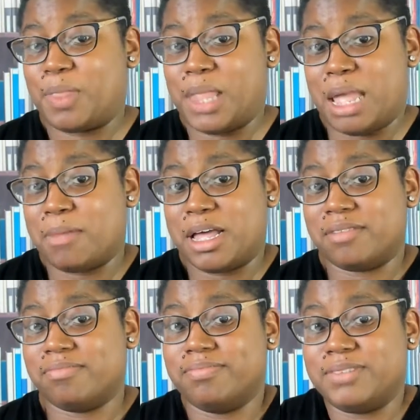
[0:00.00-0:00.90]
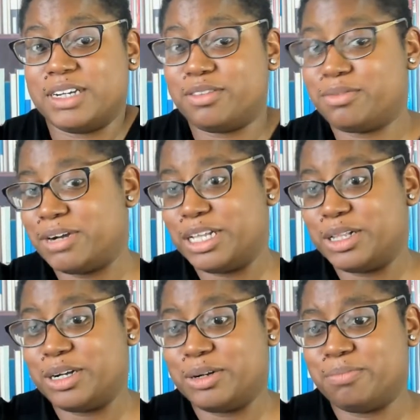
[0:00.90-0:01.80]
Am I just
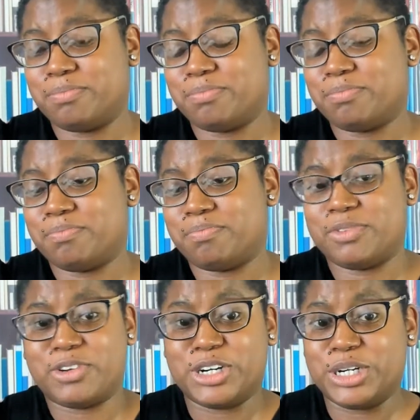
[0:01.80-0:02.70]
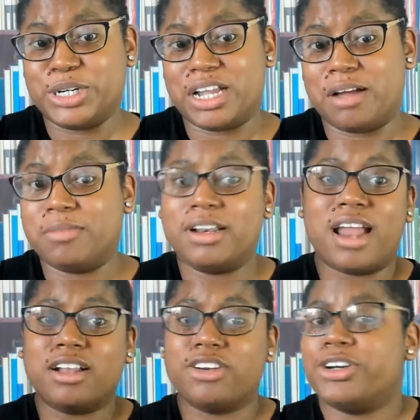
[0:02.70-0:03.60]
regular? I'm
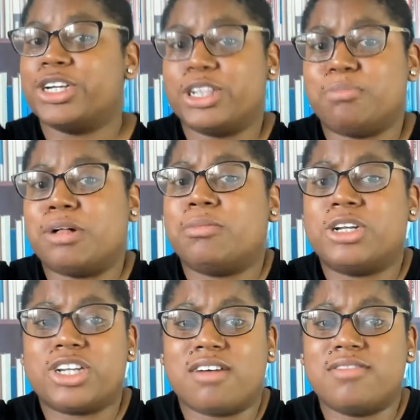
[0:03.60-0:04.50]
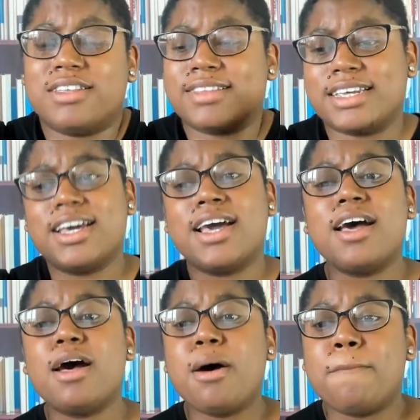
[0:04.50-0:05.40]
not traditionally published, obviously,
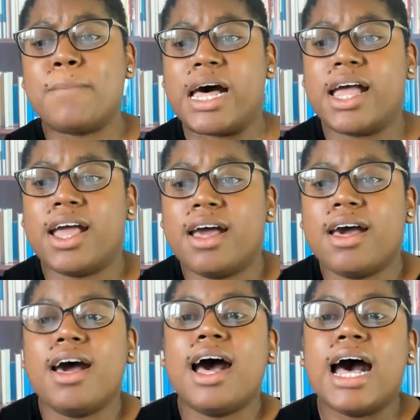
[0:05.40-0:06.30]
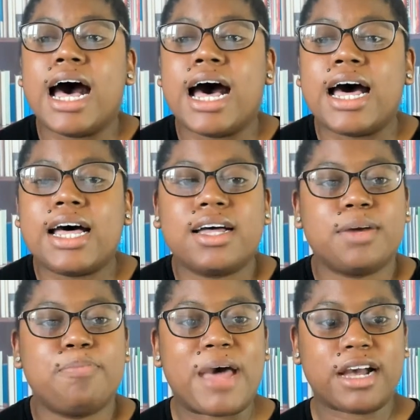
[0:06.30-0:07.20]
but uh,
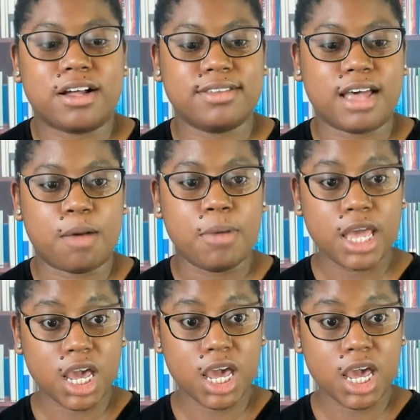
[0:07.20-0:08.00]
back on topic.